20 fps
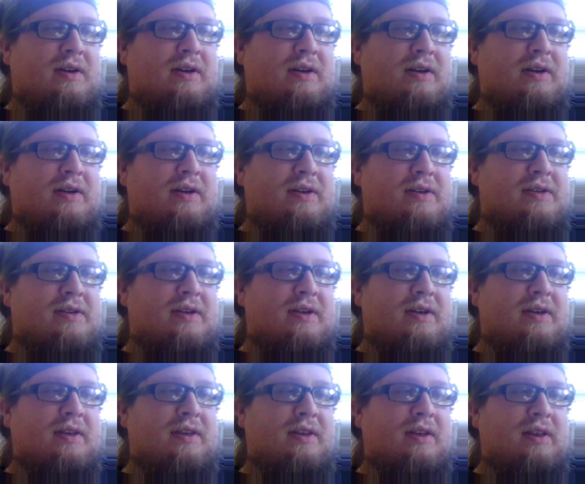is
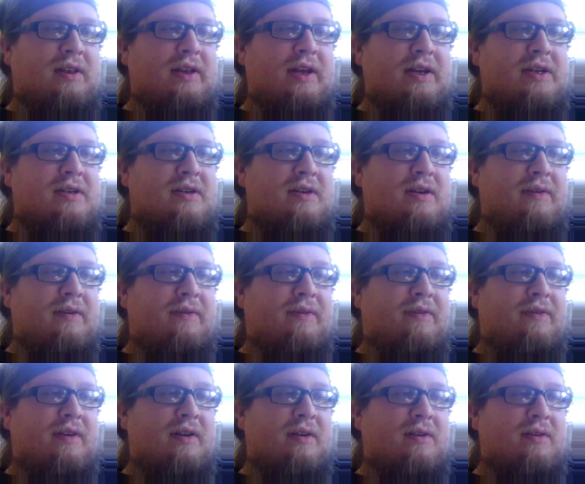The Legend of
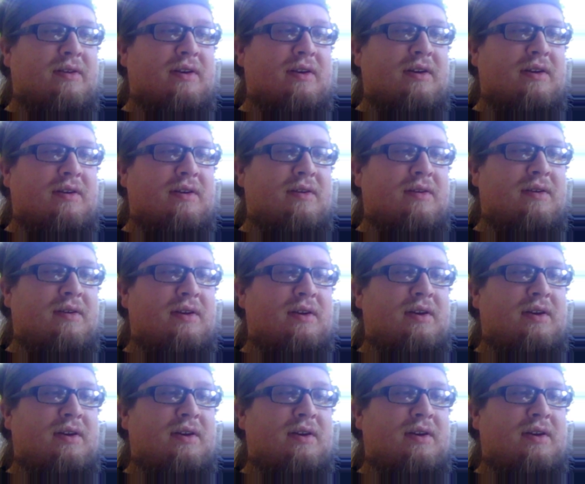Zelda